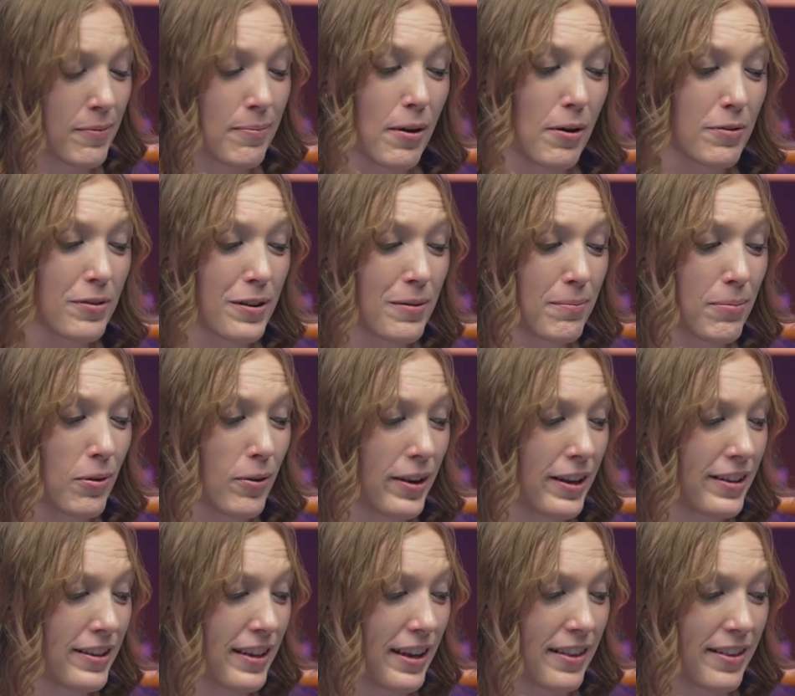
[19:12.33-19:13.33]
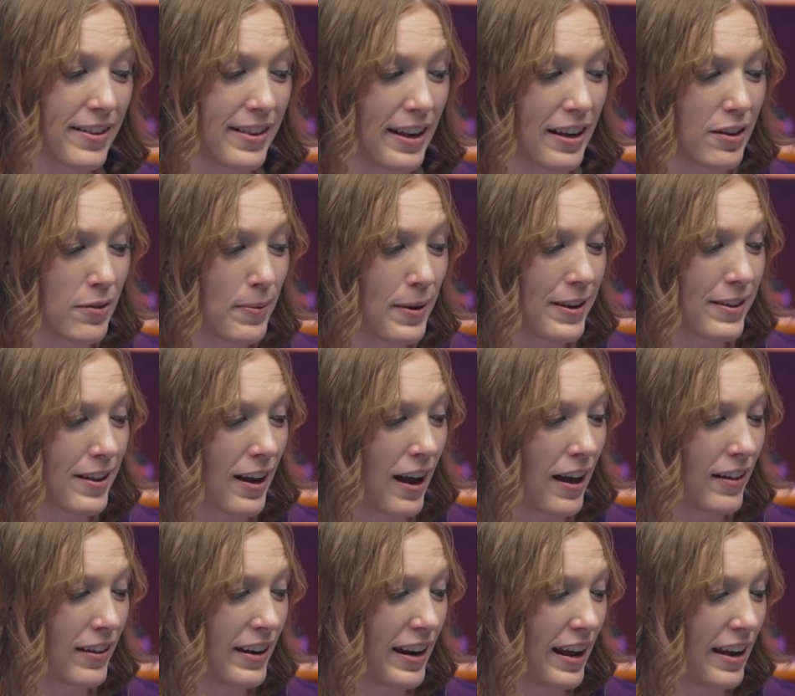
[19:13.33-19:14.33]
Most employees get 6 weeks
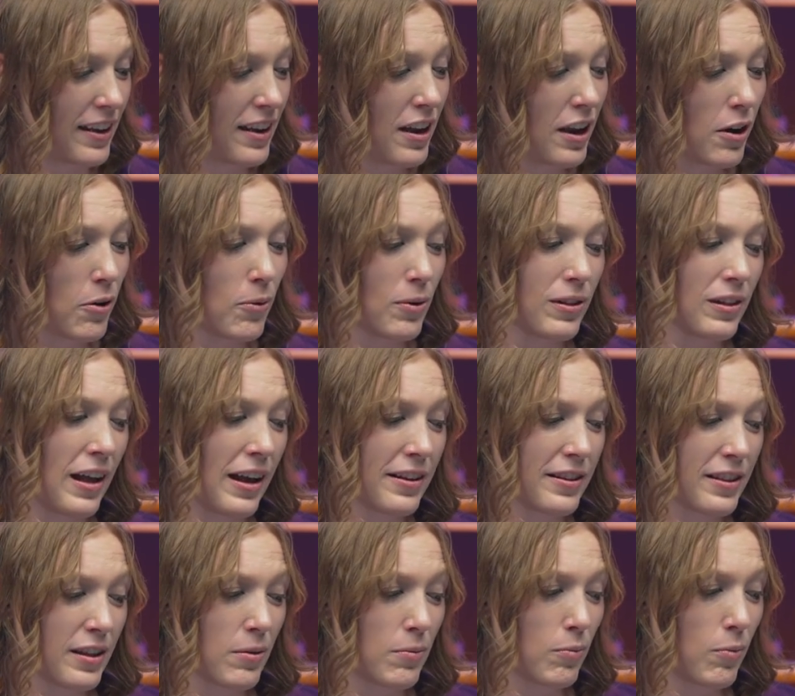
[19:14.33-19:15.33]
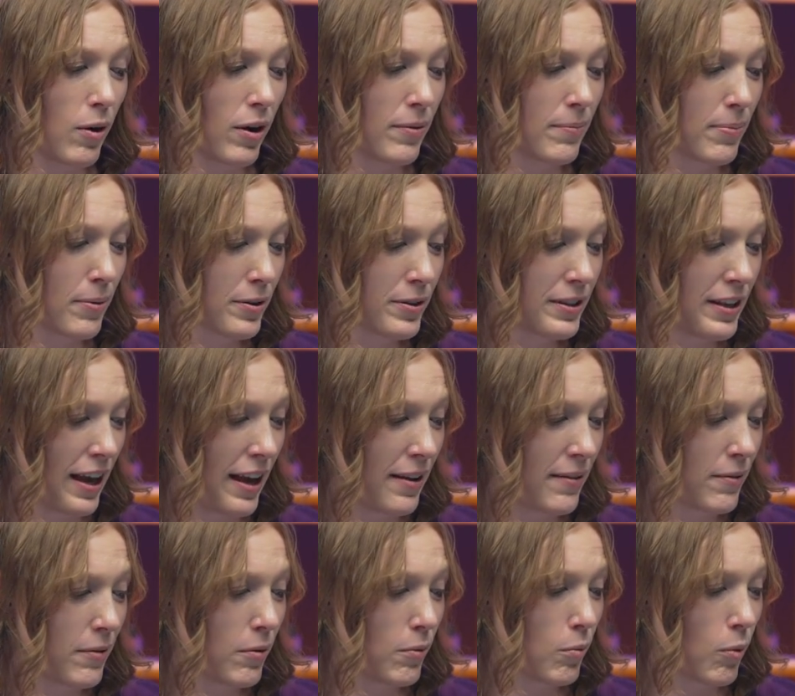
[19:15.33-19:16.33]
holiday, with less than 1%
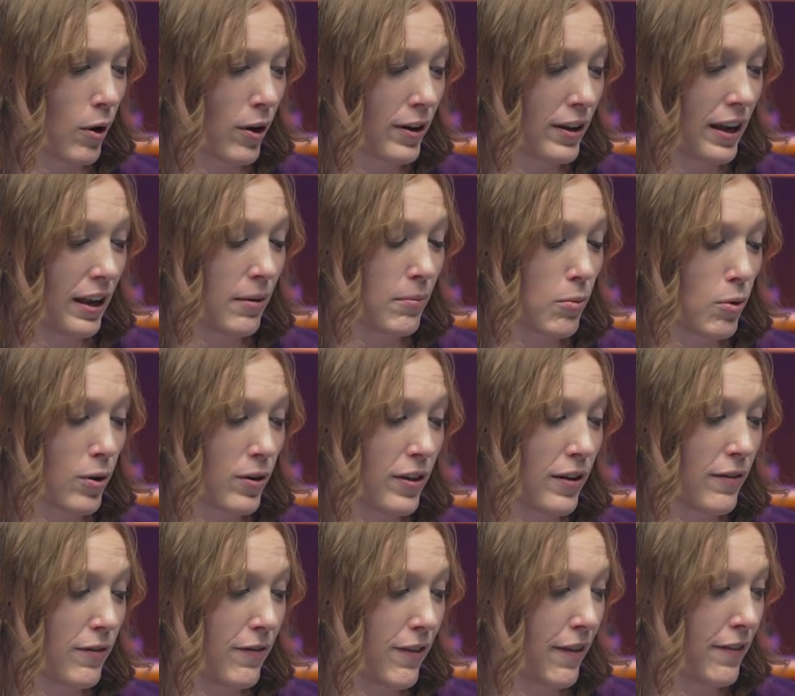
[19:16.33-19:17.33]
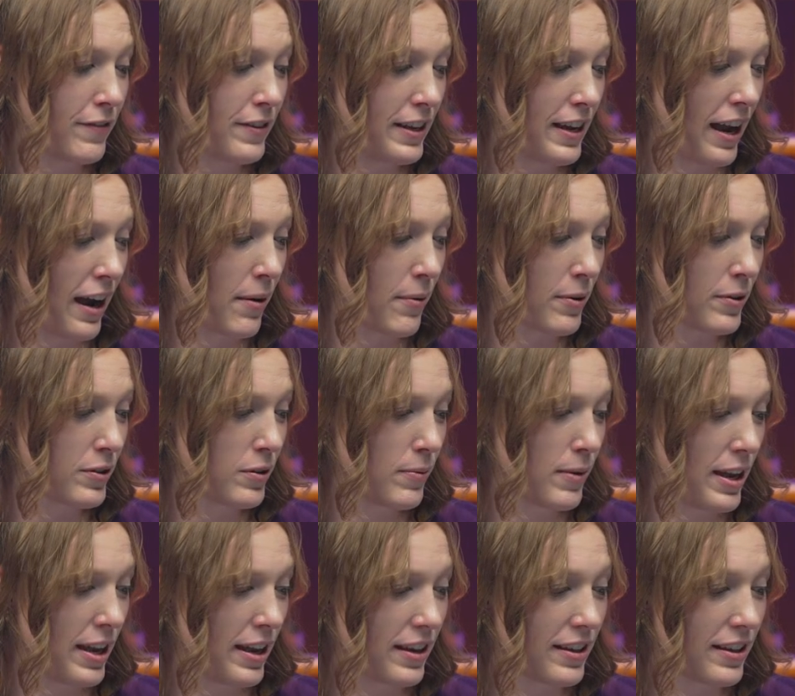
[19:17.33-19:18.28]
working more than 50 hours a week.